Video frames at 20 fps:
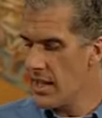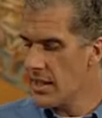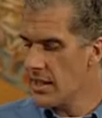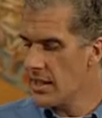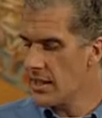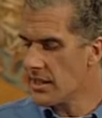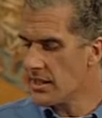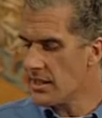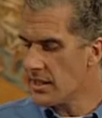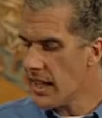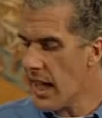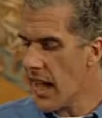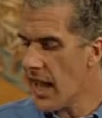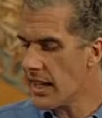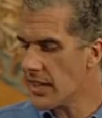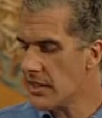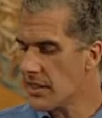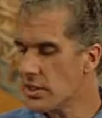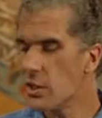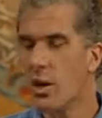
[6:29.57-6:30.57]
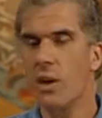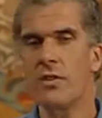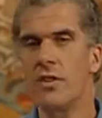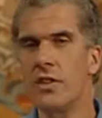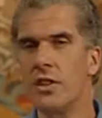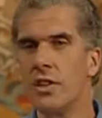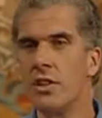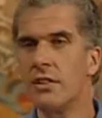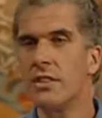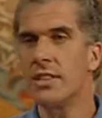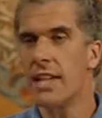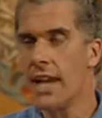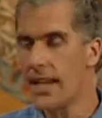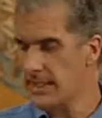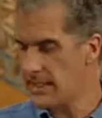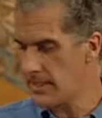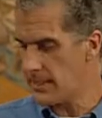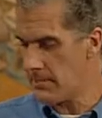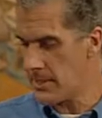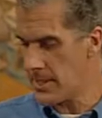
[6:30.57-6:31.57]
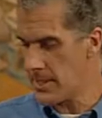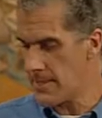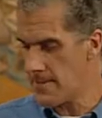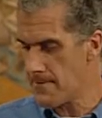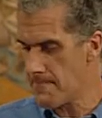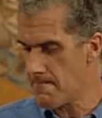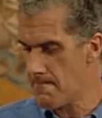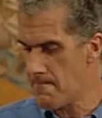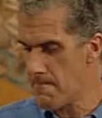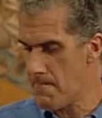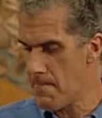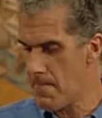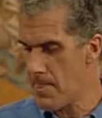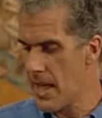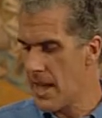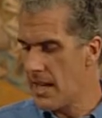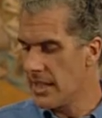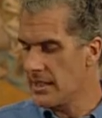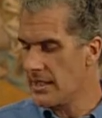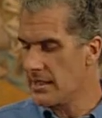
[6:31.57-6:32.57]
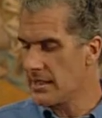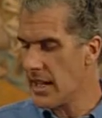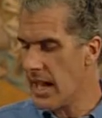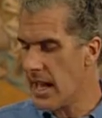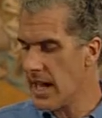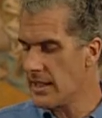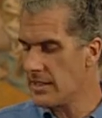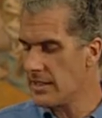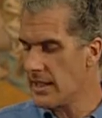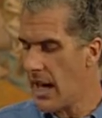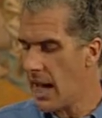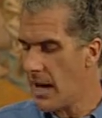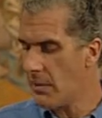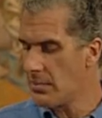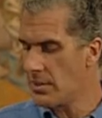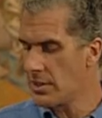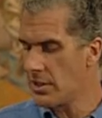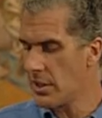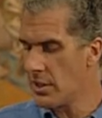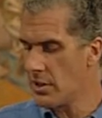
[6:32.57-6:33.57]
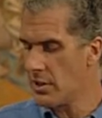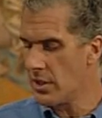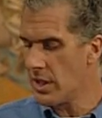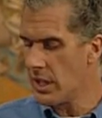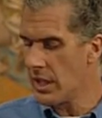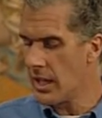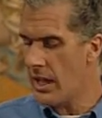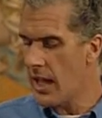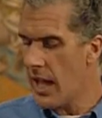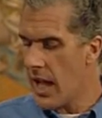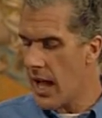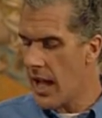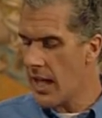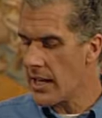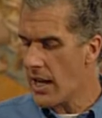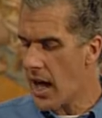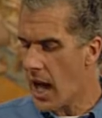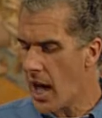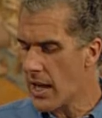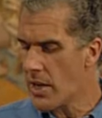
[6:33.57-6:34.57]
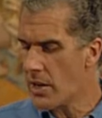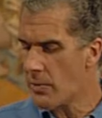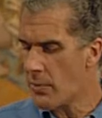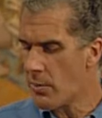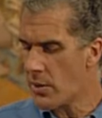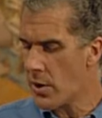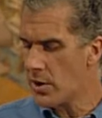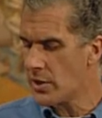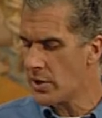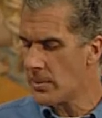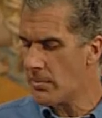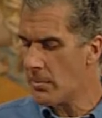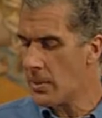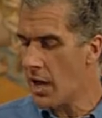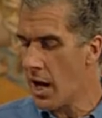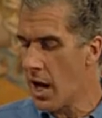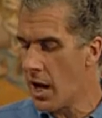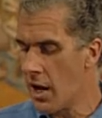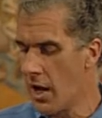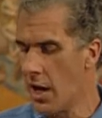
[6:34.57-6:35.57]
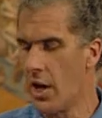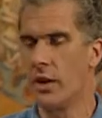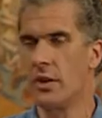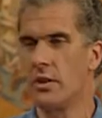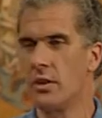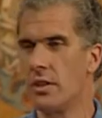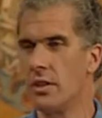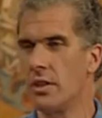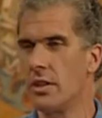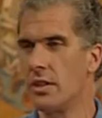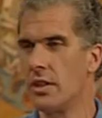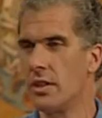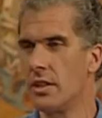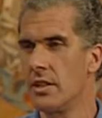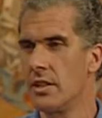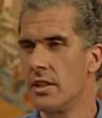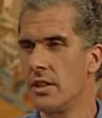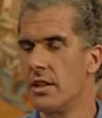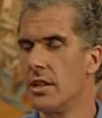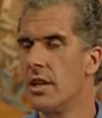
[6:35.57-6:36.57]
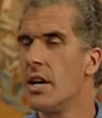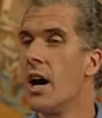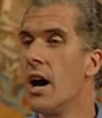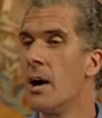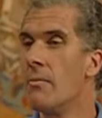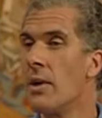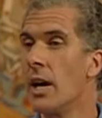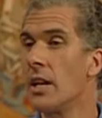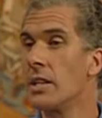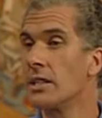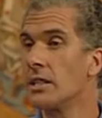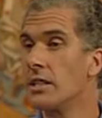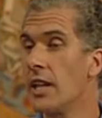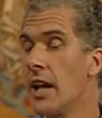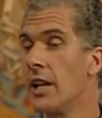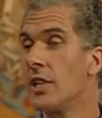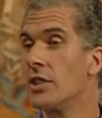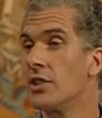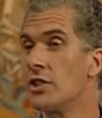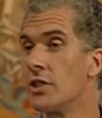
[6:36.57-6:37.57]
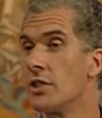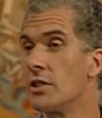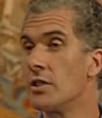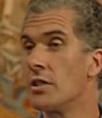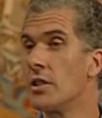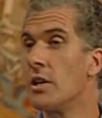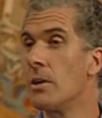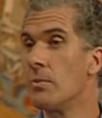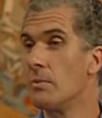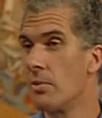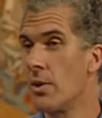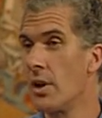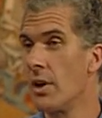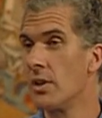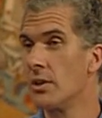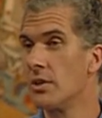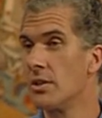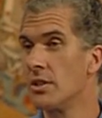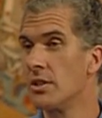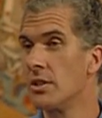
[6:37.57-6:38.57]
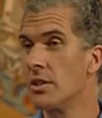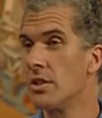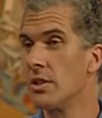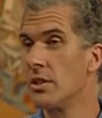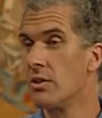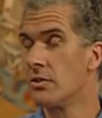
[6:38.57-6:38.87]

the text of the New Testament stands absolutely and unapproachably alone amongst ancient prose